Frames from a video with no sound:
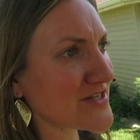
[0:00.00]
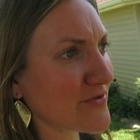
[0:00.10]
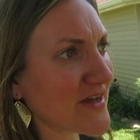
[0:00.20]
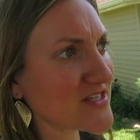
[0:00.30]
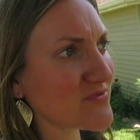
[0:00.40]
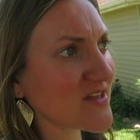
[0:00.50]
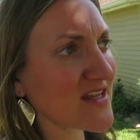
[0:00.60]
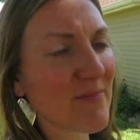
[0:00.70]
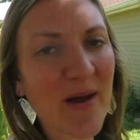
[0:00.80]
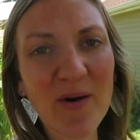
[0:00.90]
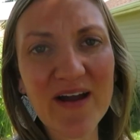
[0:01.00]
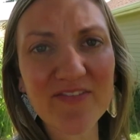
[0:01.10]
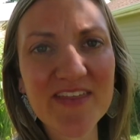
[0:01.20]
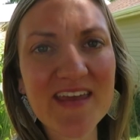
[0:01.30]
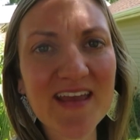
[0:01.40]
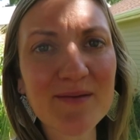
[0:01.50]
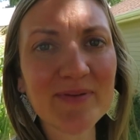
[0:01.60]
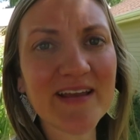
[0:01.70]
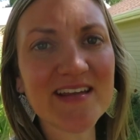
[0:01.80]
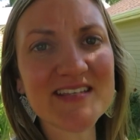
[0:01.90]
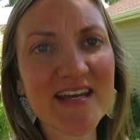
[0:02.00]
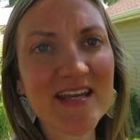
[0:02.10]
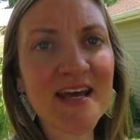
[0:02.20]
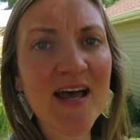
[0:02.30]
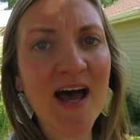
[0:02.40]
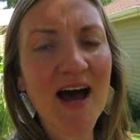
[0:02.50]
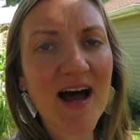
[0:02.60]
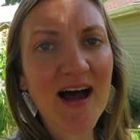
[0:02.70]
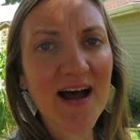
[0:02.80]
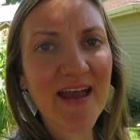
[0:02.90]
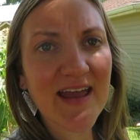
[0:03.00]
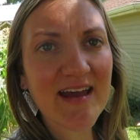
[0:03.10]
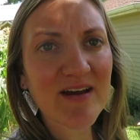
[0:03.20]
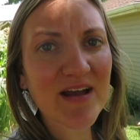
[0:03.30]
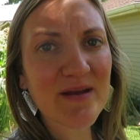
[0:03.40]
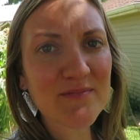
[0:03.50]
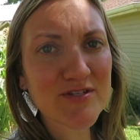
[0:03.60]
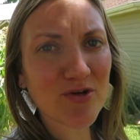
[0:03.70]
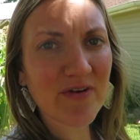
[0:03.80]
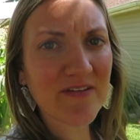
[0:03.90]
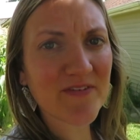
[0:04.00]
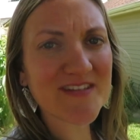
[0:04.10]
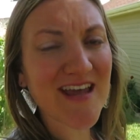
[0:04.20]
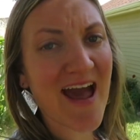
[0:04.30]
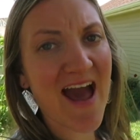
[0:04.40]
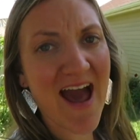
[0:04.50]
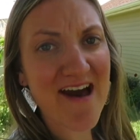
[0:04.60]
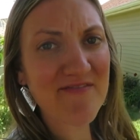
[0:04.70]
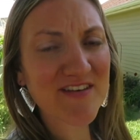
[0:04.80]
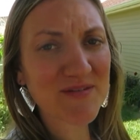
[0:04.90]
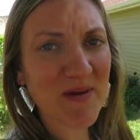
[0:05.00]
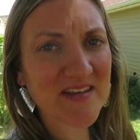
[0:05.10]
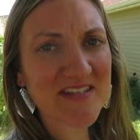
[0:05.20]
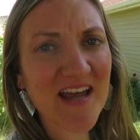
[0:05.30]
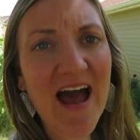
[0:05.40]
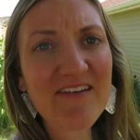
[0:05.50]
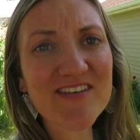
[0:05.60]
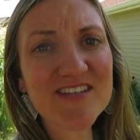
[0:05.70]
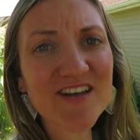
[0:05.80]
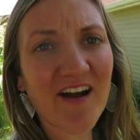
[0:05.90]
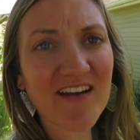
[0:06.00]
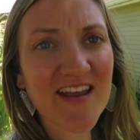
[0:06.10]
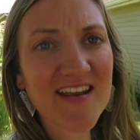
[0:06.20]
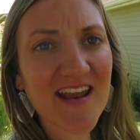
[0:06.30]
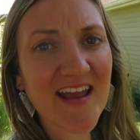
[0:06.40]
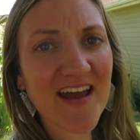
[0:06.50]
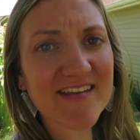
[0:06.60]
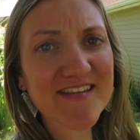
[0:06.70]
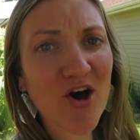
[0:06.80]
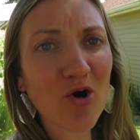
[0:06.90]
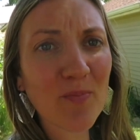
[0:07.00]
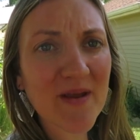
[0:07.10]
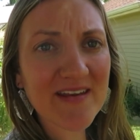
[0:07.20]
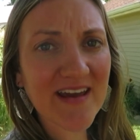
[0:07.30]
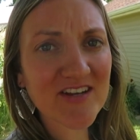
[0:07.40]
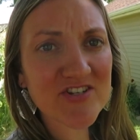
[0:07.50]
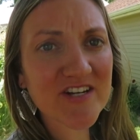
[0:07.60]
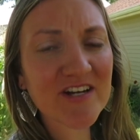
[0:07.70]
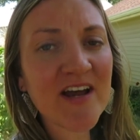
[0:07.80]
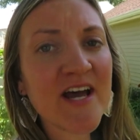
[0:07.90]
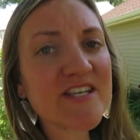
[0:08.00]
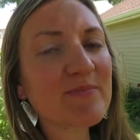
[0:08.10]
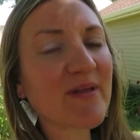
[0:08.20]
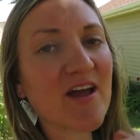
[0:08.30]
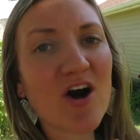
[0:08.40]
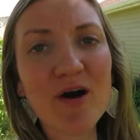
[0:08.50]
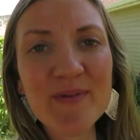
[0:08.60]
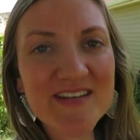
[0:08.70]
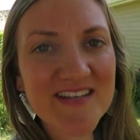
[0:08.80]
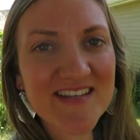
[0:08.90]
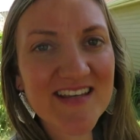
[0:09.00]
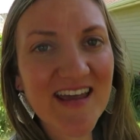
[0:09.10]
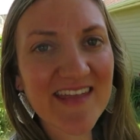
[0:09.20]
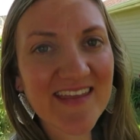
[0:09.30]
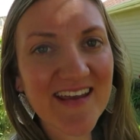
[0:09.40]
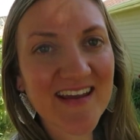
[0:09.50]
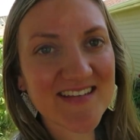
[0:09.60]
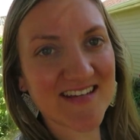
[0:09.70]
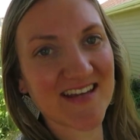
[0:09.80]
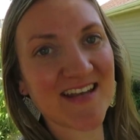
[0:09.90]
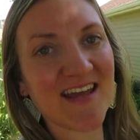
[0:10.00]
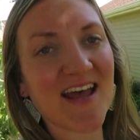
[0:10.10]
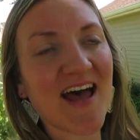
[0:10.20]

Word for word: So that's really about everything I planted. I am so grateful to have the space to have this garden and hoping next year to plant all my seeds again like I did